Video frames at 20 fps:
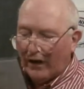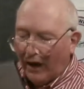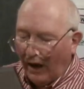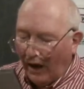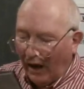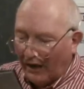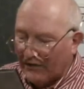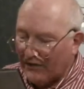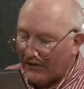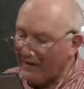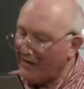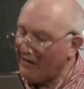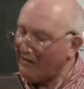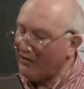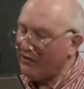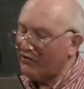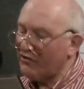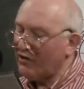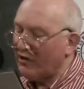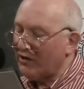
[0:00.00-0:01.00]
I see
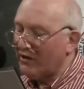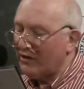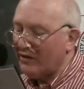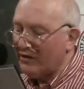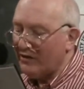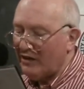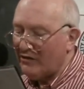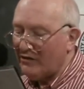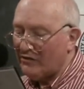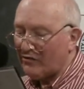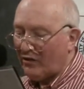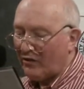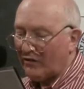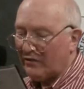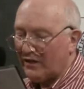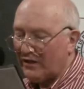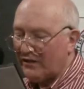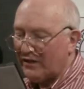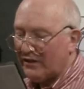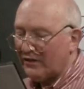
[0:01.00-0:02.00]
there's a, a note on
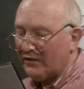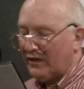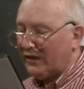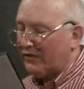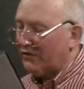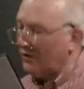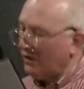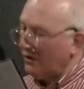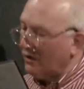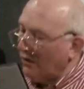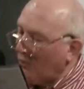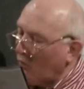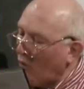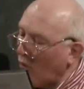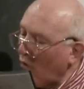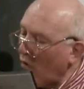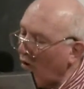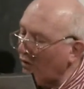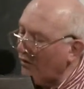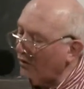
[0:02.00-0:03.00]
this, it says
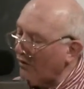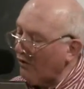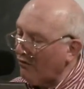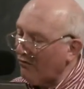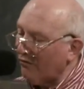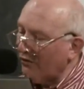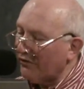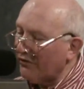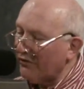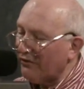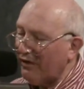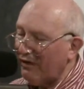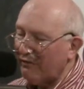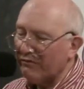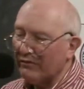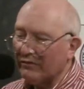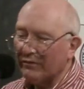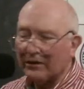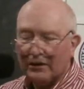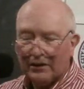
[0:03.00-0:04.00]
one of
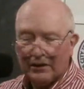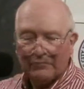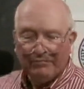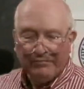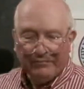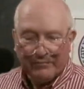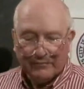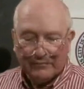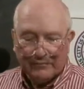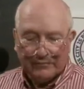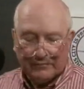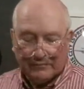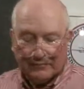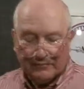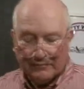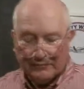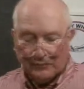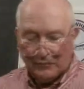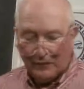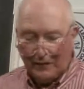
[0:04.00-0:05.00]
seven.
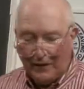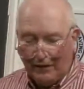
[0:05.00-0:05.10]
And